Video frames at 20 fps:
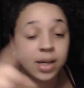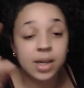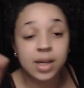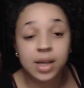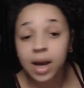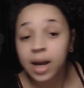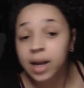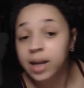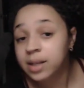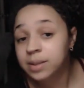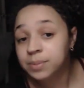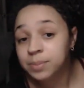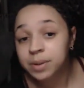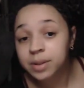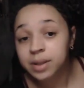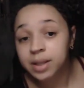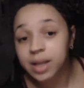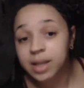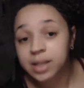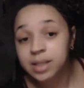Yaya's
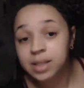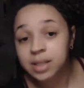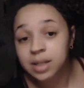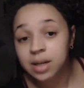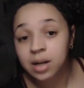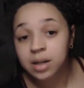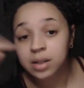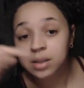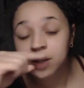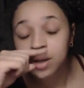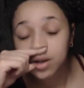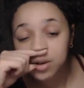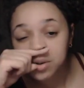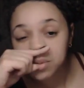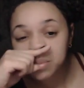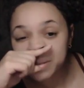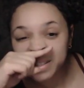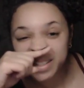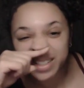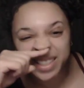birthday's in
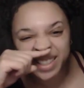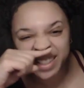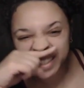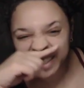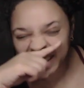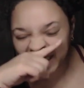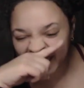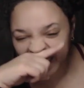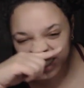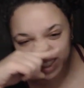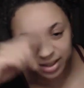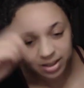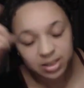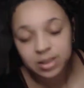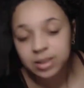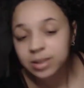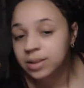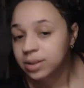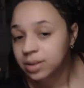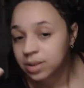October,
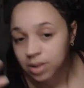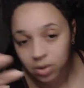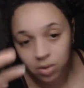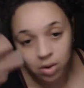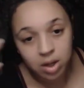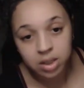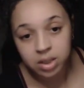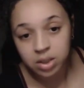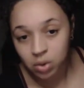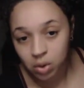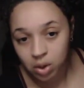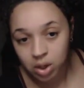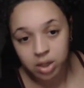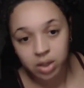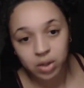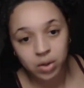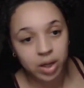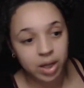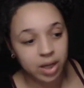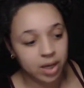so on, so on.
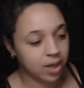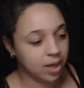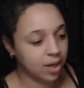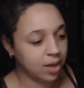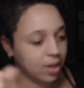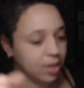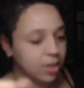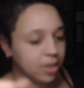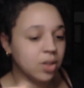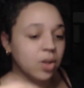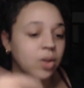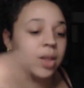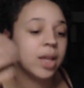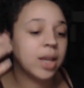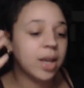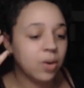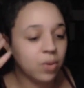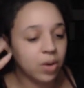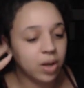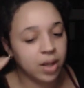You get it. So then
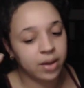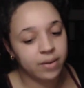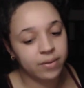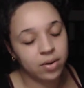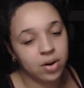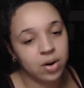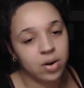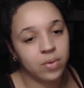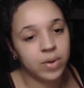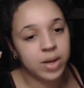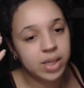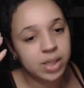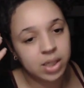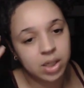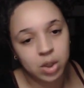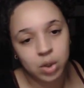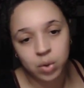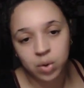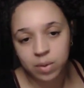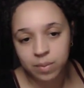it would give her a
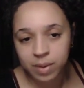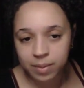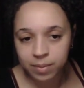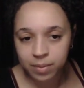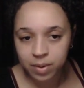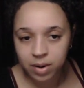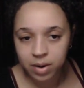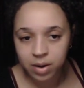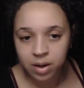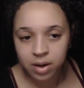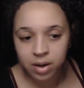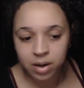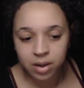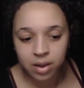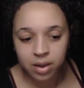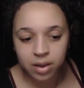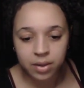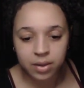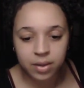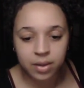reason to remember
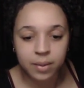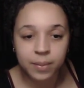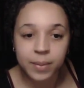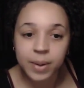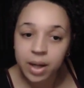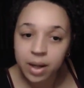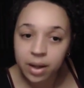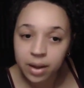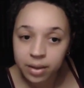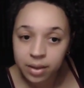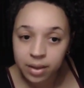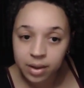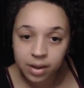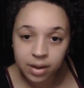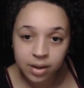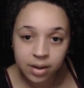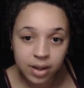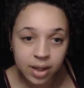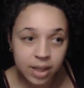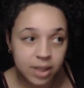the month.
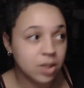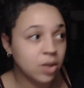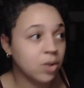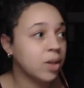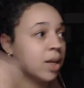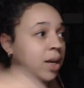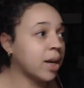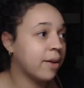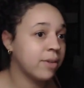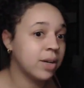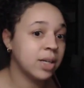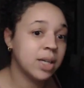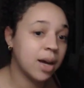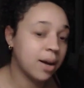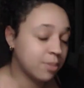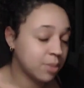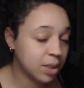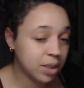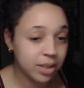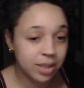And so then every
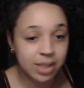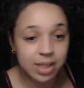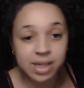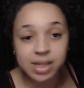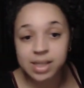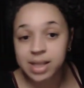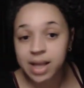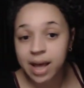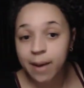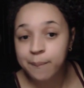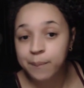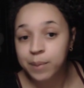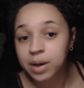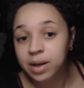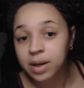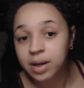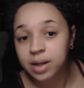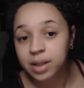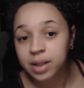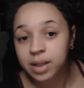time she sees that
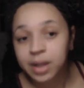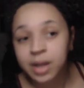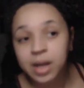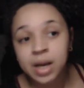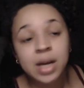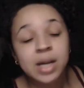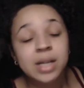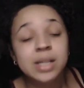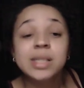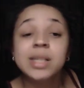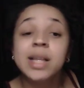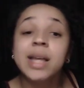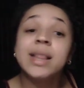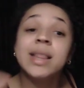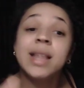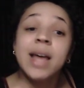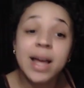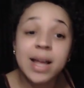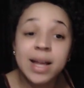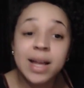month, she's like,
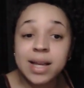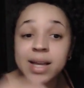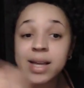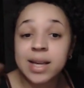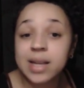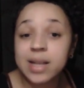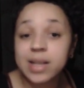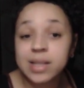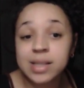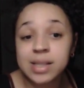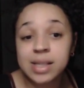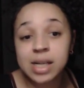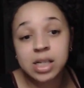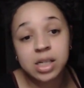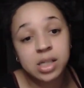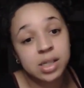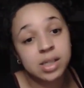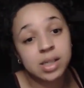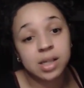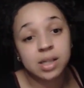that is such
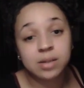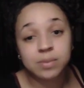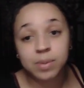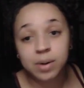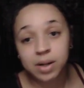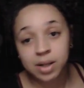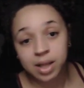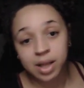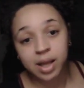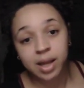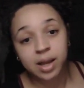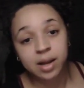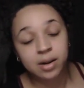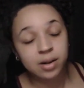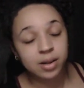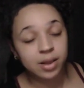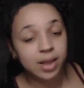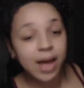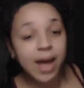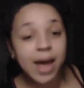and such birthday,
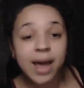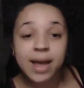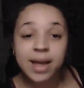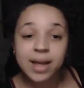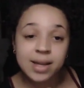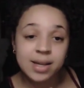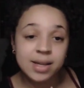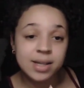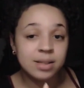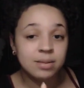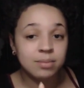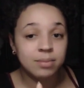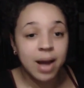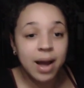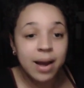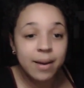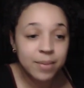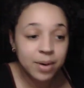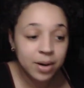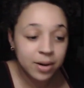or that is
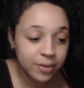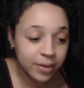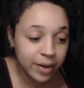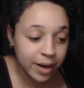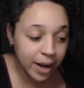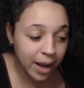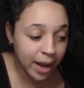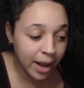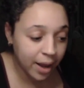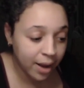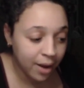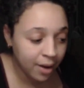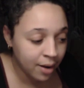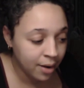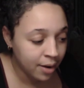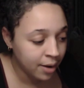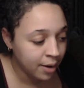my birthday.